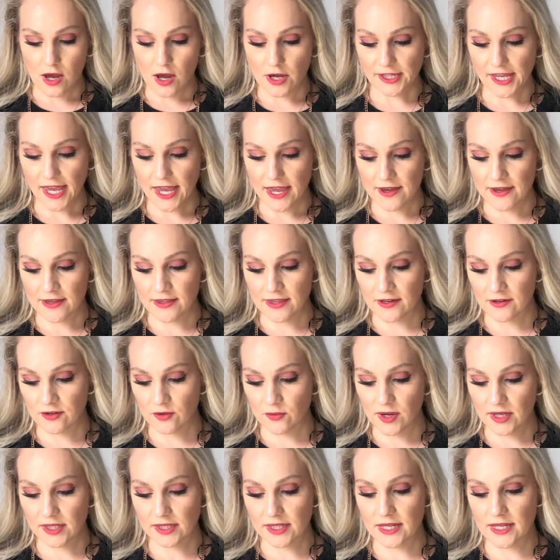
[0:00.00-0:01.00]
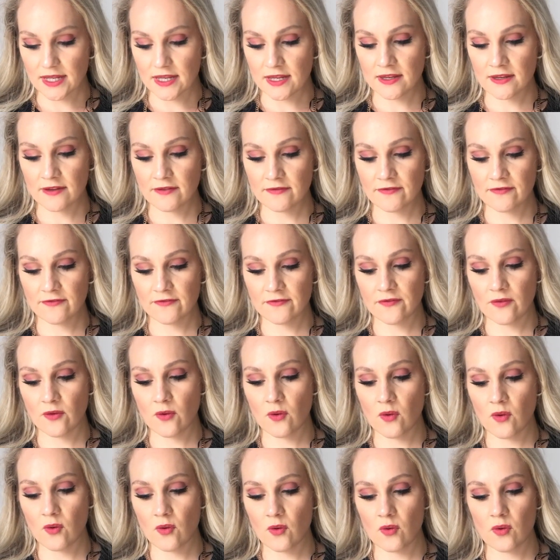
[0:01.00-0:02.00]
Okay, then quickly
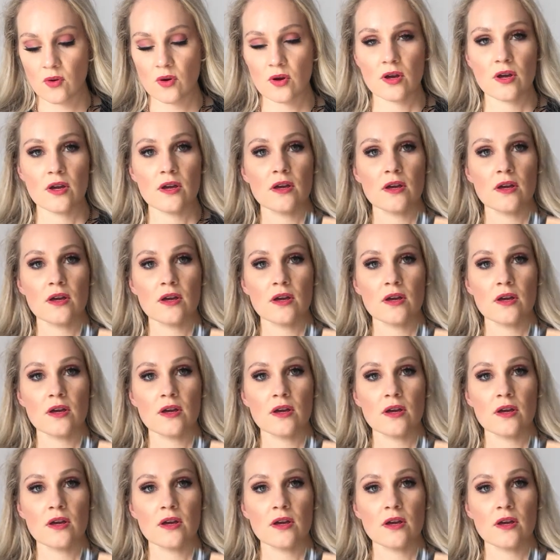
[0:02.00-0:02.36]
for